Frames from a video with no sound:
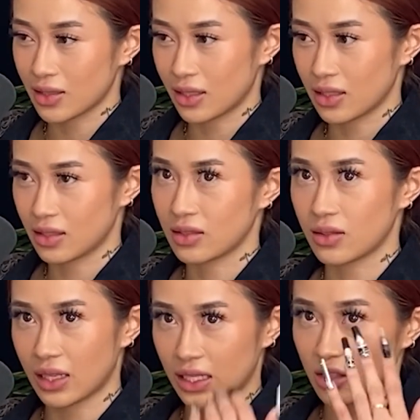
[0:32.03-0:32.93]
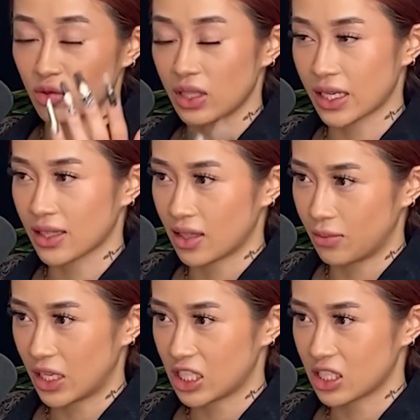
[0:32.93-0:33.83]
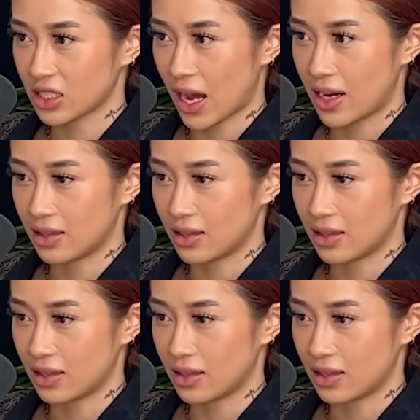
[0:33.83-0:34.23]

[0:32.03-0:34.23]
Like, you know, like you look at them, they just kind